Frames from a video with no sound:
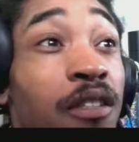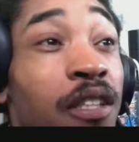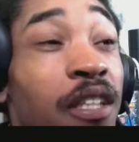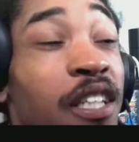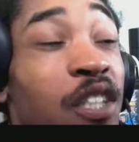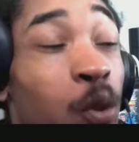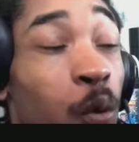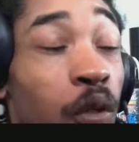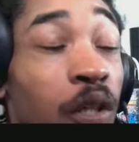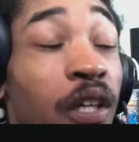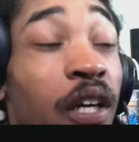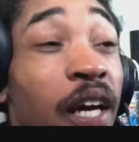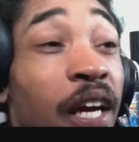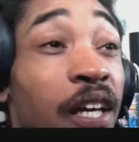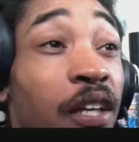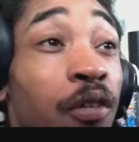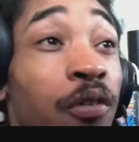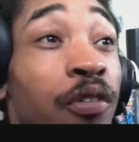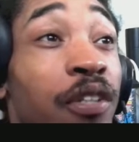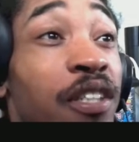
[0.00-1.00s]
his Twitter
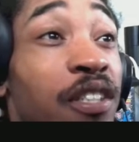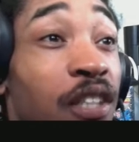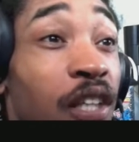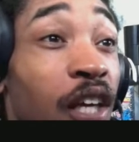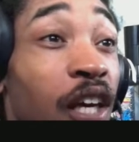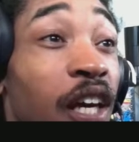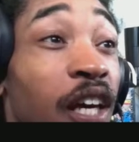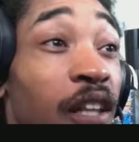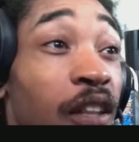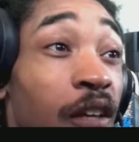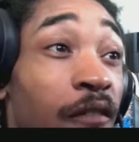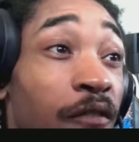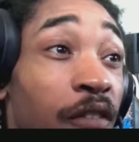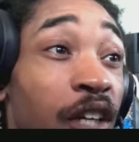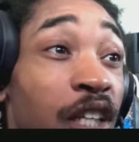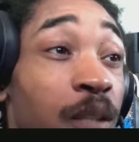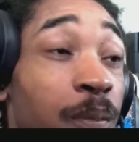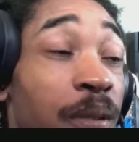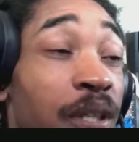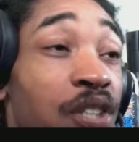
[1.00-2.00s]
handle is in the
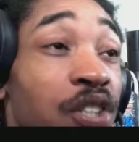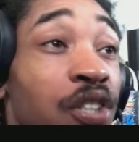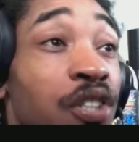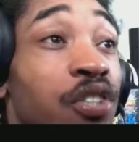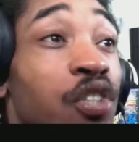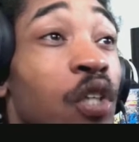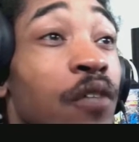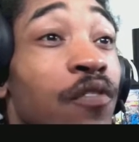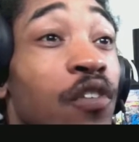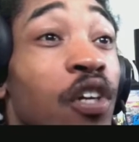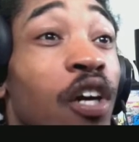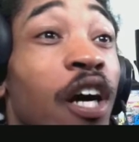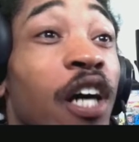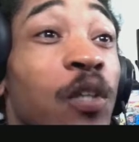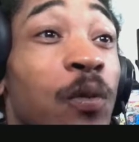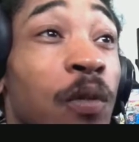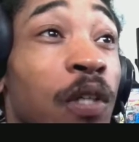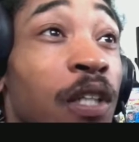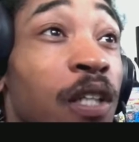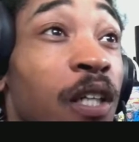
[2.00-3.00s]
first picture. So if you
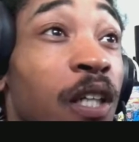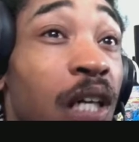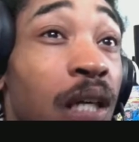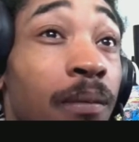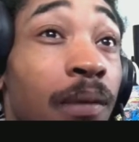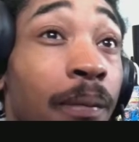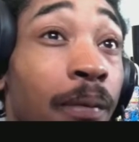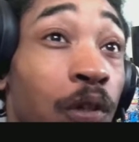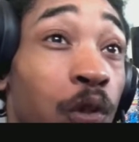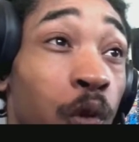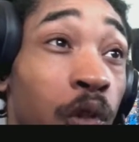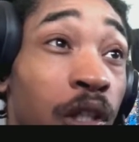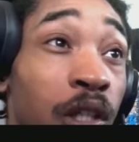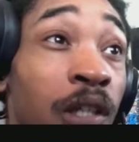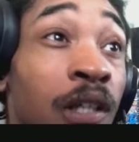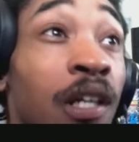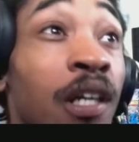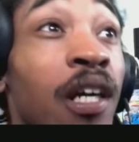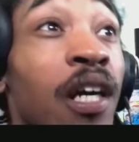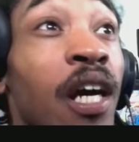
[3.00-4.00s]
guys want to look him up on
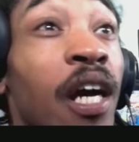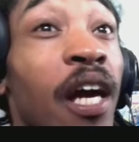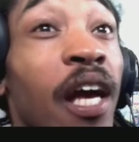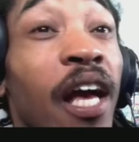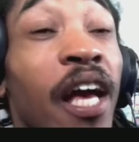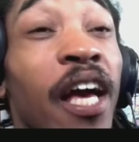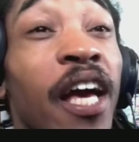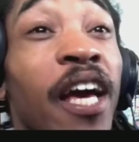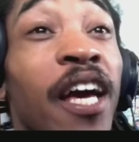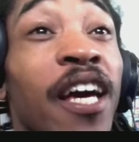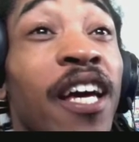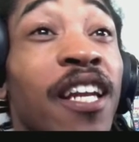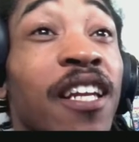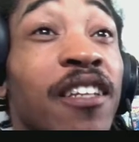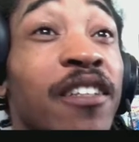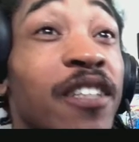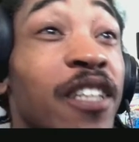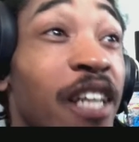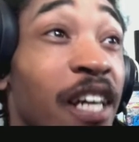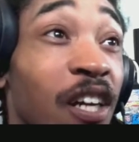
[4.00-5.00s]
Twitter
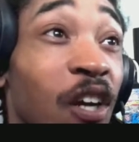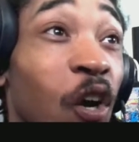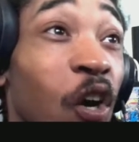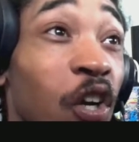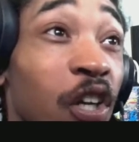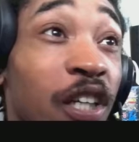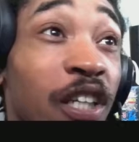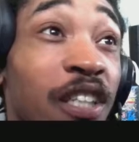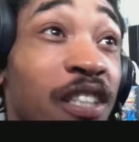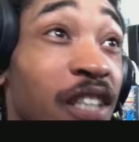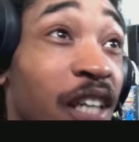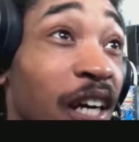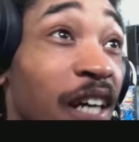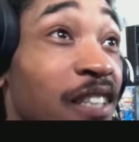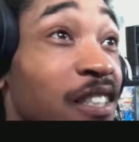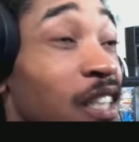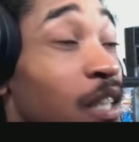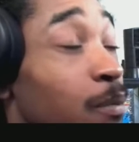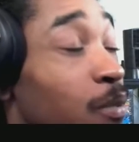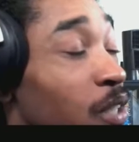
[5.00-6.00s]
and look at all of his
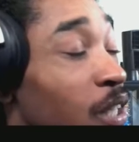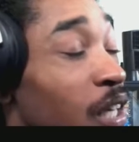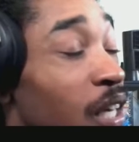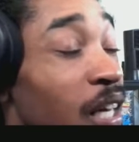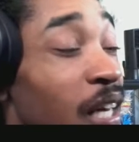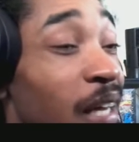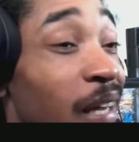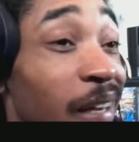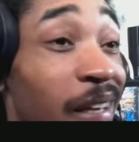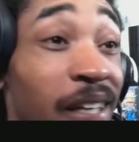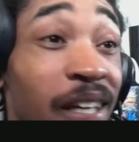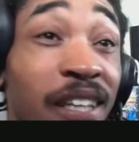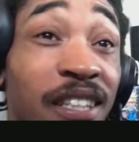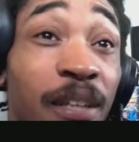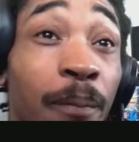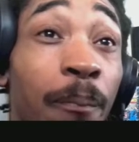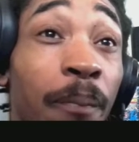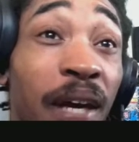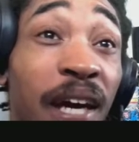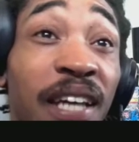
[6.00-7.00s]
concepts, he does
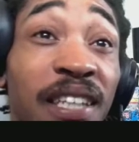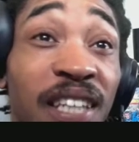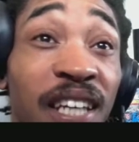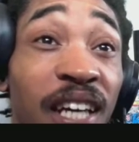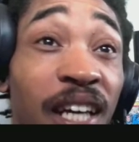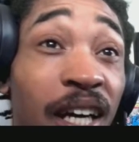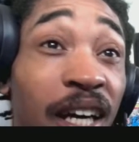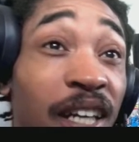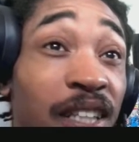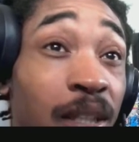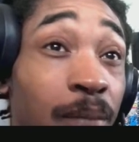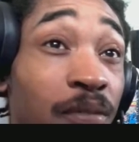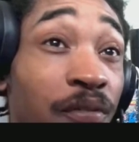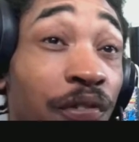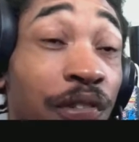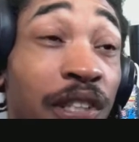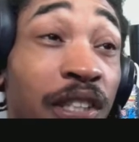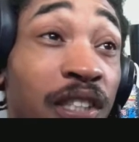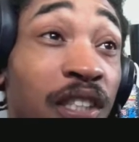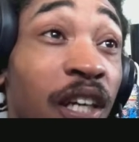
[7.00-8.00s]
amazing concepts
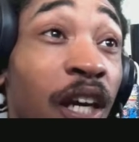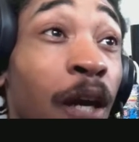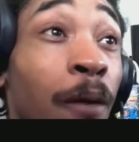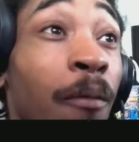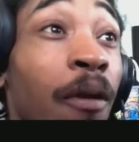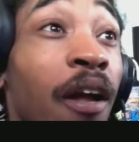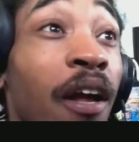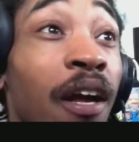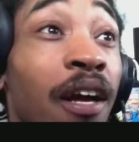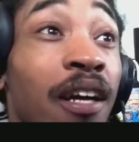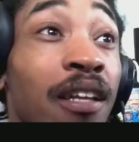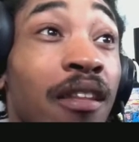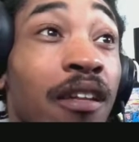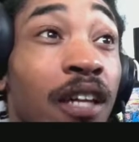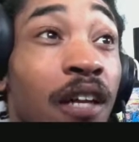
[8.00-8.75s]
for this game. The